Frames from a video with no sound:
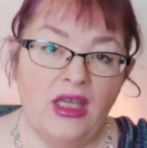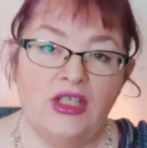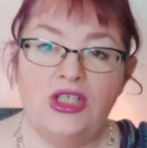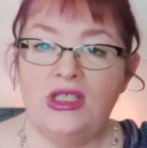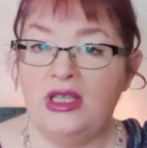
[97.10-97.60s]

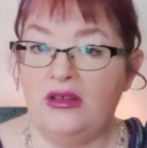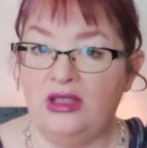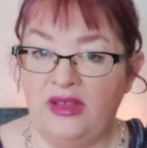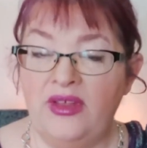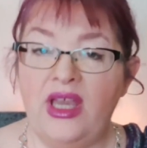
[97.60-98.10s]
She said
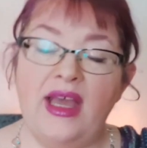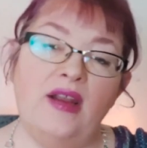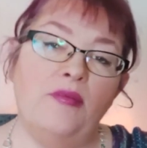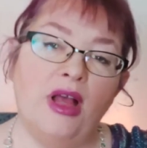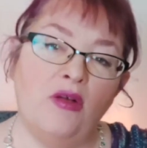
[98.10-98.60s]
Olivia
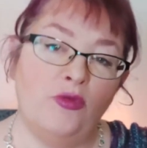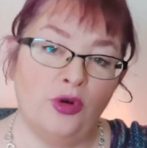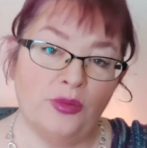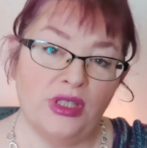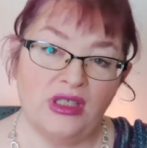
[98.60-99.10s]
had a
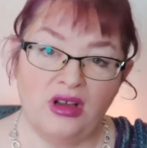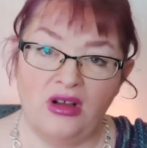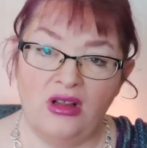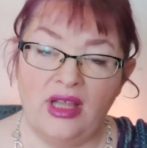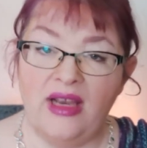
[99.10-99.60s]
malformed
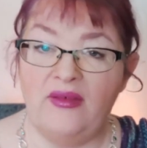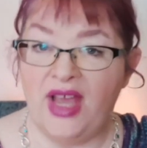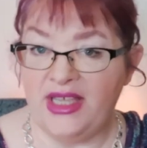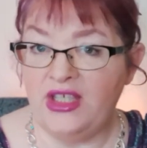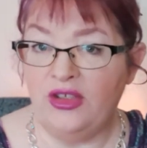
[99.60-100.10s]
skull and a
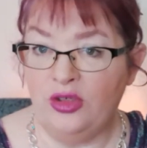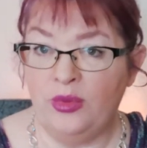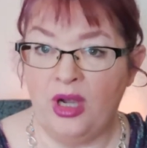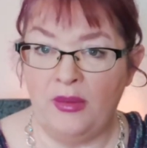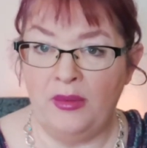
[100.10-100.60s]
vascular
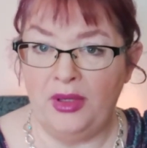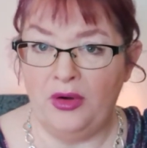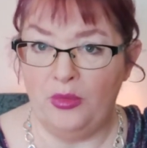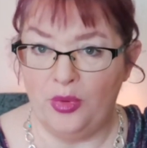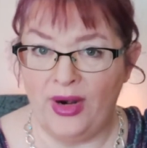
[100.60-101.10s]
problem in
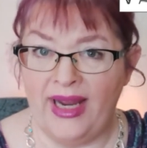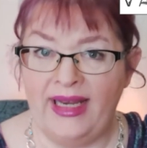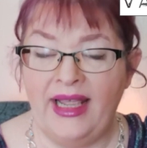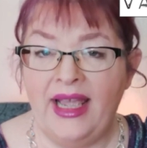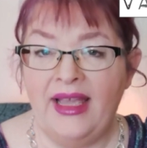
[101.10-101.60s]
her
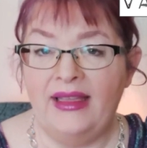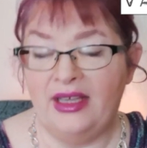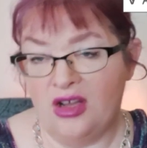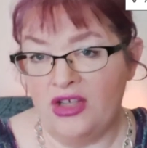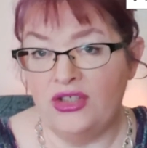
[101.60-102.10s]
brain
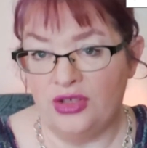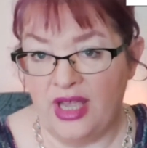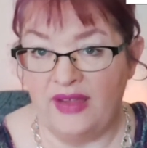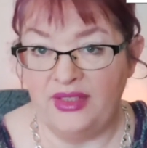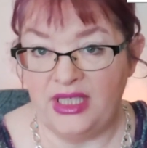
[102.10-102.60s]
that caused her to
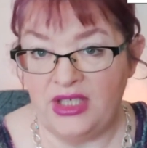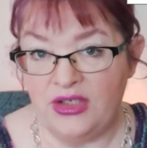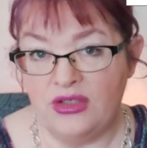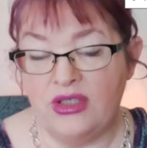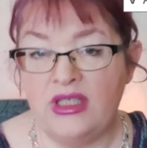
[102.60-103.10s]
have
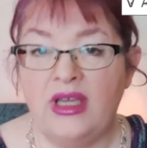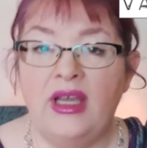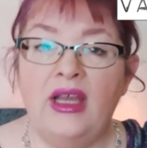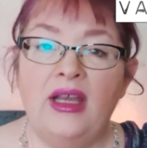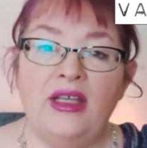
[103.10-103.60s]
seizures.
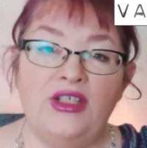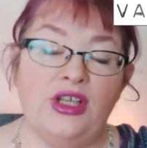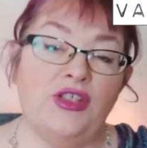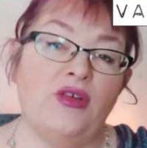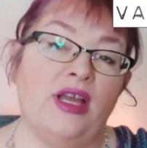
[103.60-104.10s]
She
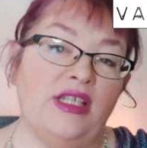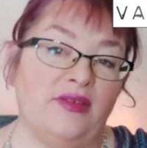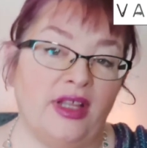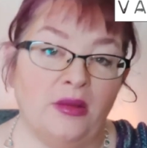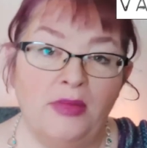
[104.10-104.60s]
also had
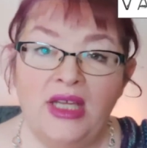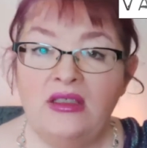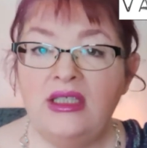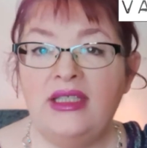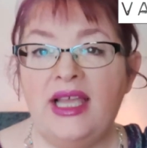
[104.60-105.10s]

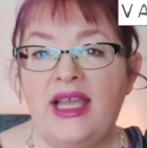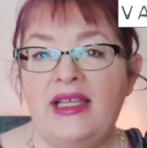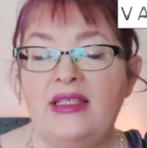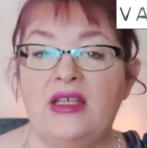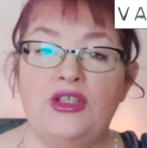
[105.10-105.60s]
developmental
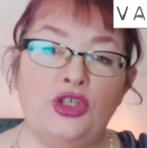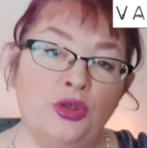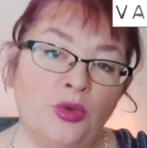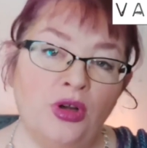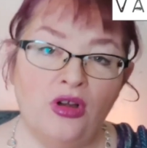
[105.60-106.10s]
delays, a
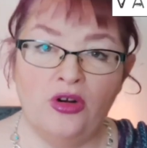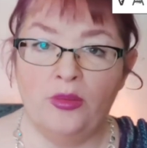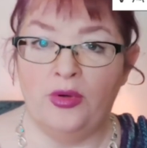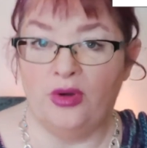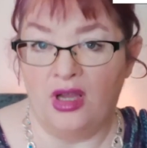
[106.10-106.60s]
tumor on her
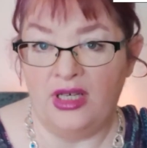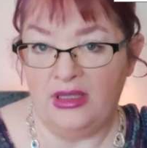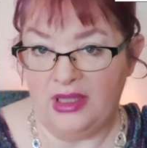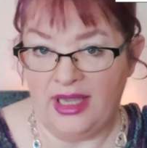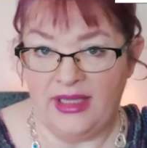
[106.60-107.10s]

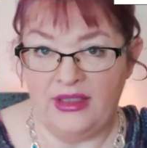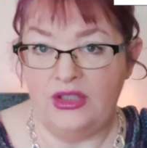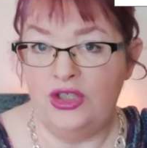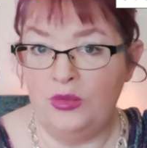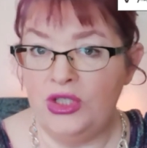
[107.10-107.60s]
parotid gland,
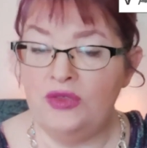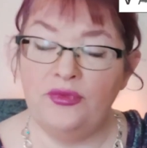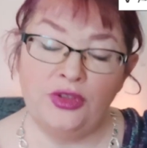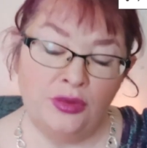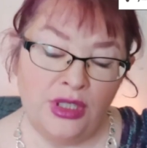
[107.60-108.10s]
too much
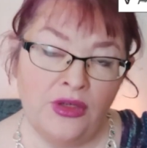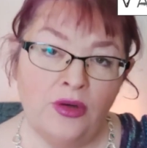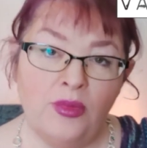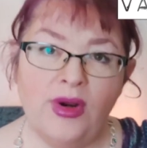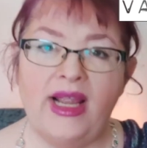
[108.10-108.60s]
fluid in
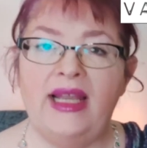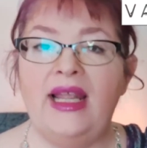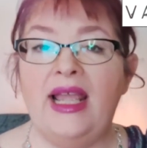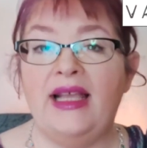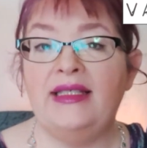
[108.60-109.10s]
her
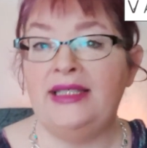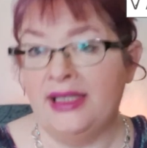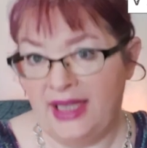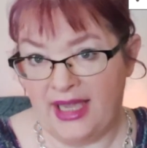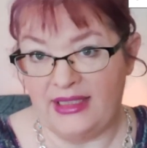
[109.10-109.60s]
brain, and
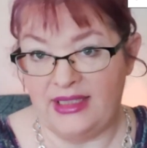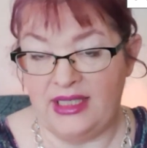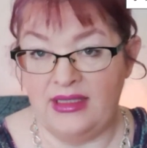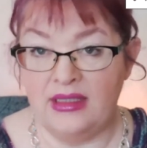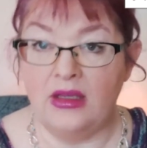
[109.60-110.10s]
celiac
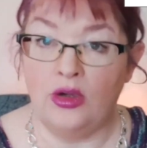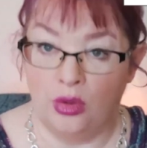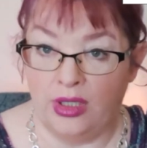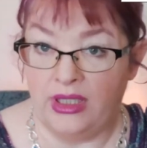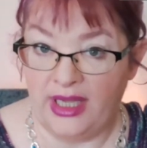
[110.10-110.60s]
disease,
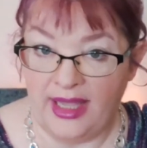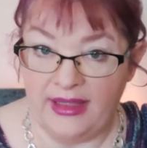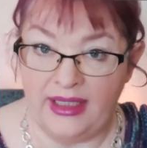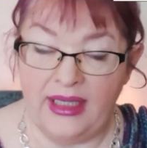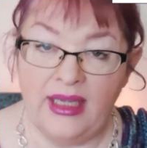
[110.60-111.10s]
according to Kelly.